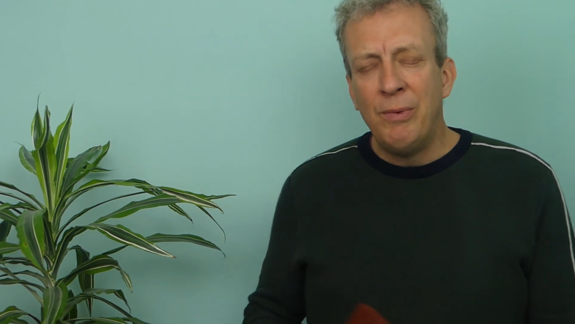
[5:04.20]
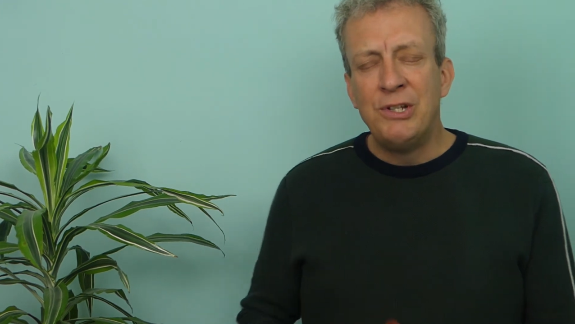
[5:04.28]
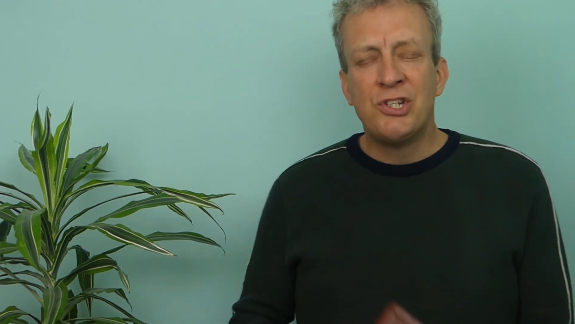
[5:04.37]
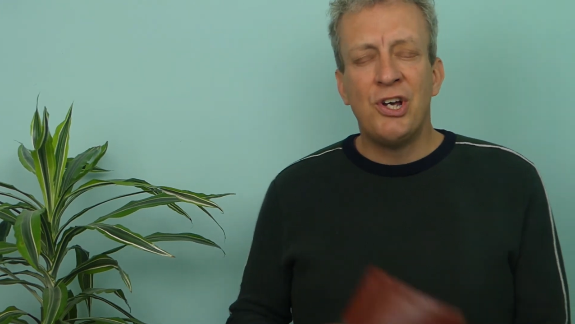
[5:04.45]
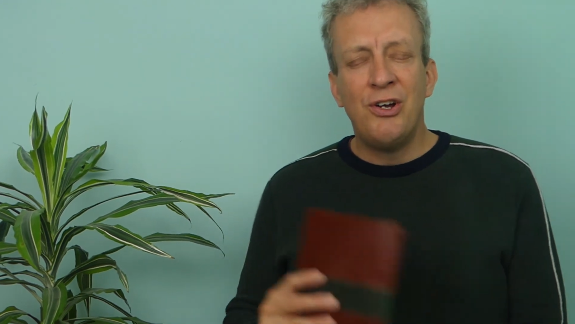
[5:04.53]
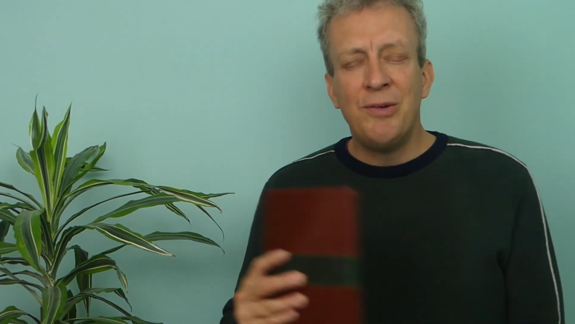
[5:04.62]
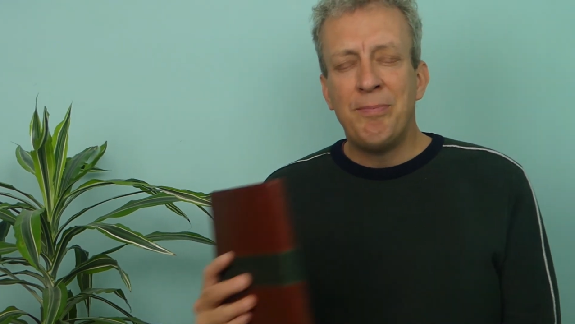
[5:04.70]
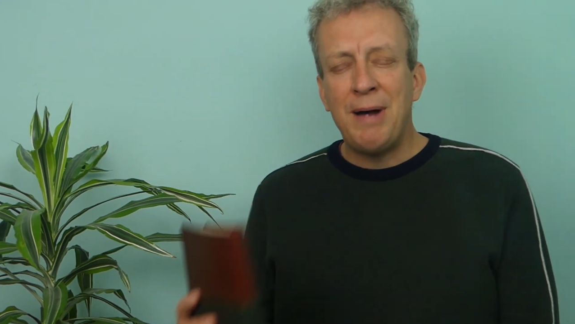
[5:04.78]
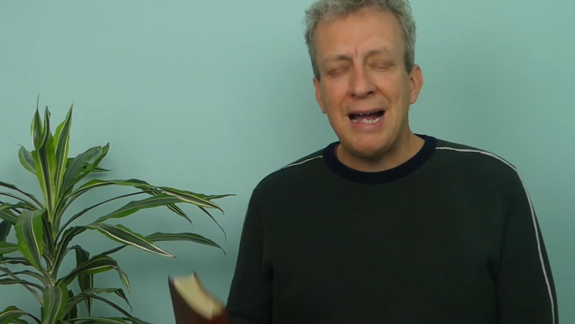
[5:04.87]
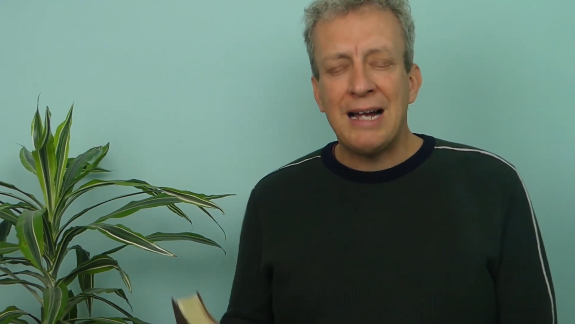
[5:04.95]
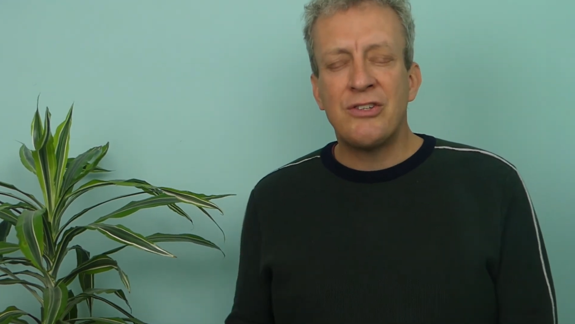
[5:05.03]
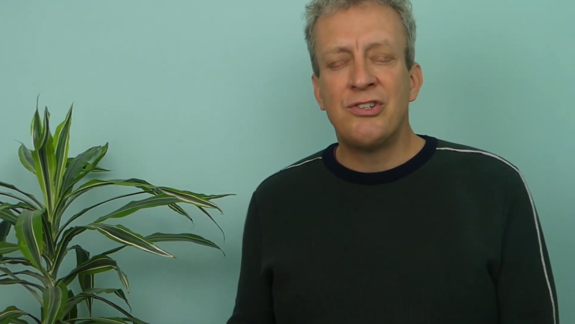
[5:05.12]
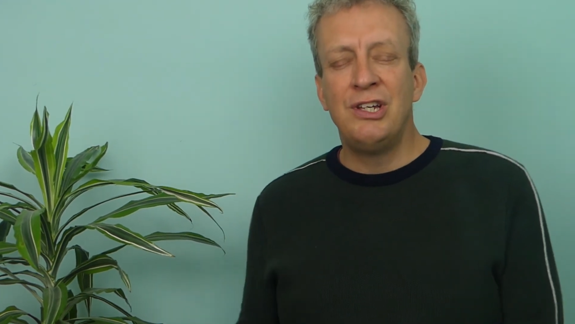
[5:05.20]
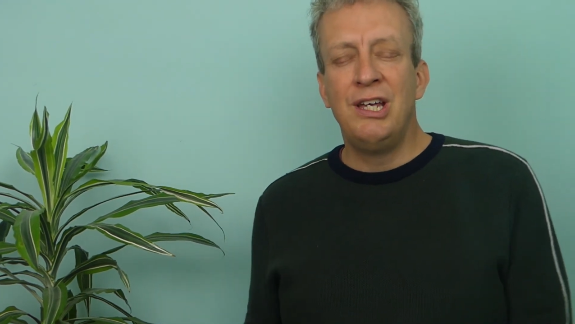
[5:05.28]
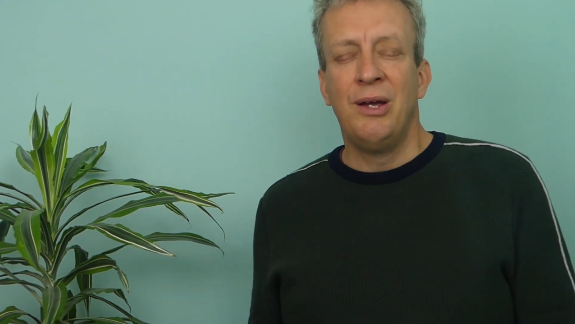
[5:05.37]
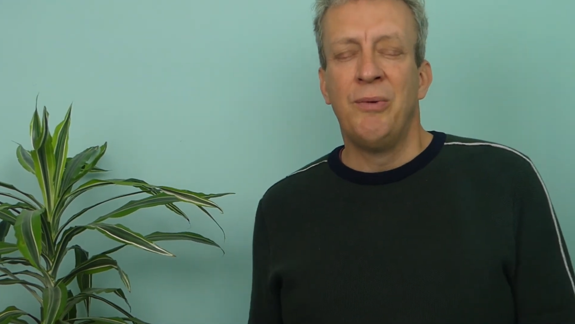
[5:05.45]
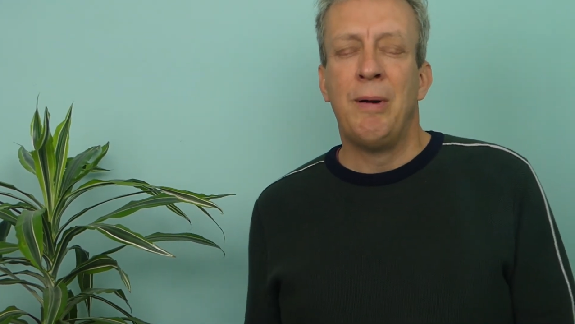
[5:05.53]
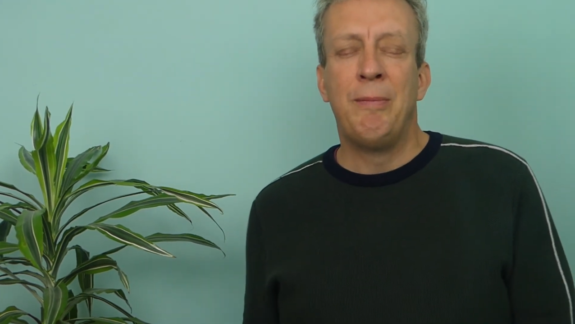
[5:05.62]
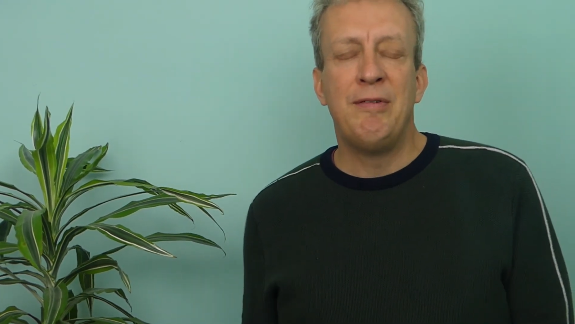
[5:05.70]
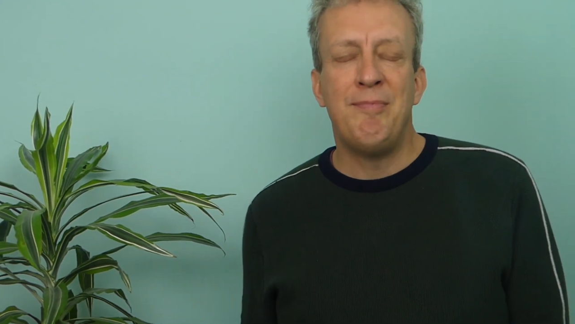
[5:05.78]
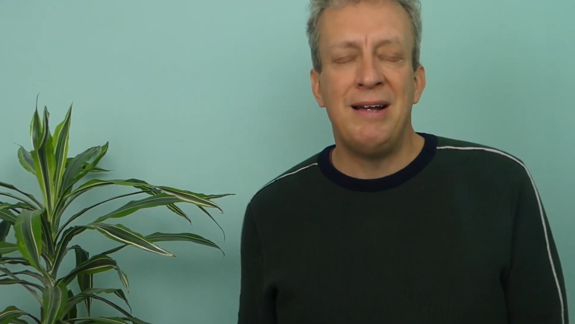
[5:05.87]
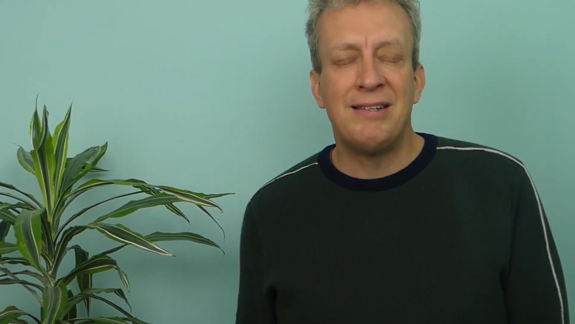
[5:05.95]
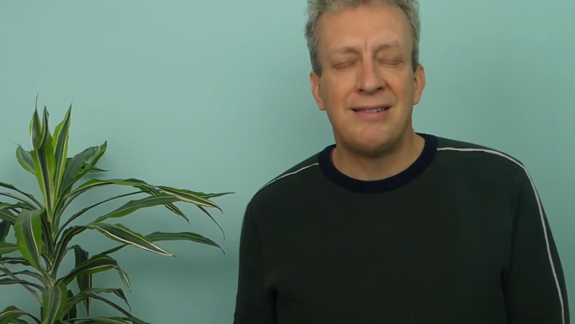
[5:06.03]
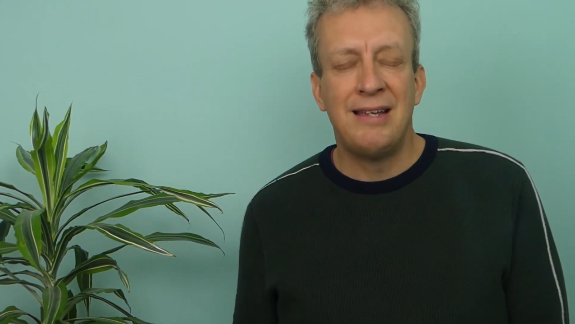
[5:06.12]
we turn back to you, when we've
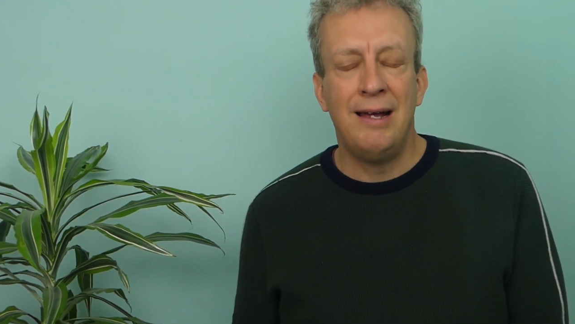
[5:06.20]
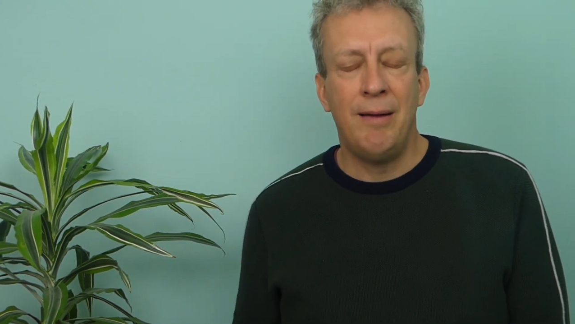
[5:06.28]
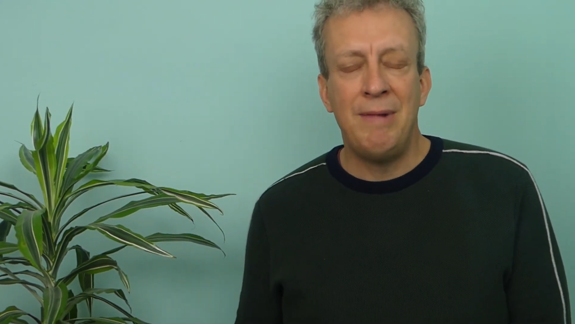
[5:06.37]
messed it,